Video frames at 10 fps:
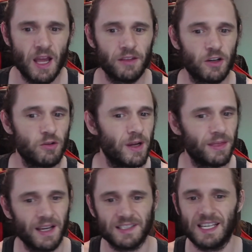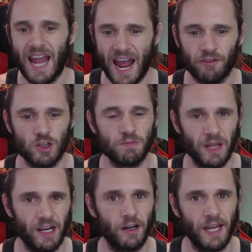They're doing things the average
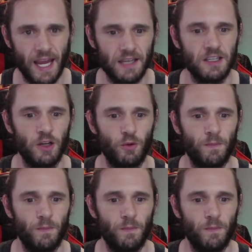player can't do.